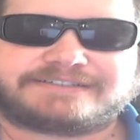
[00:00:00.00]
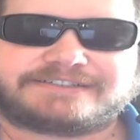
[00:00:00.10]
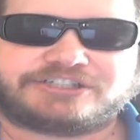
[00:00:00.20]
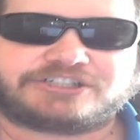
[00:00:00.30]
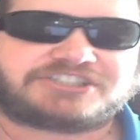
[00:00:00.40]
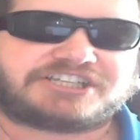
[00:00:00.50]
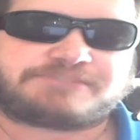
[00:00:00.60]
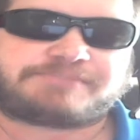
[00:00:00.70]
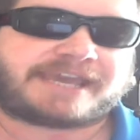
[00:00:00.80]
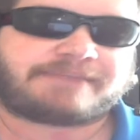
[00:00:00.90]
You could say
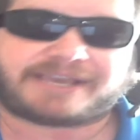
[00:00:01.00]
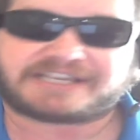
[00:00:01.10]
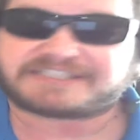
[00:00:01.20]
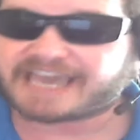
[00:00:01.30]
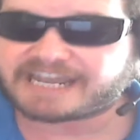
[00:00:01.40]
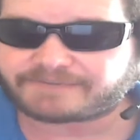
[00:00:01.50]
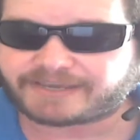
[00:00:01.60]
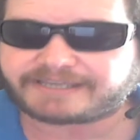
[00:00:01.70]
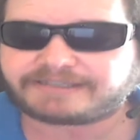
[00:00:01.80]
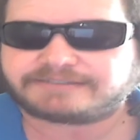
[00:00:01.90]
Japan makes
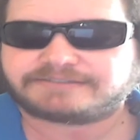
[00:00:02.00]
anime.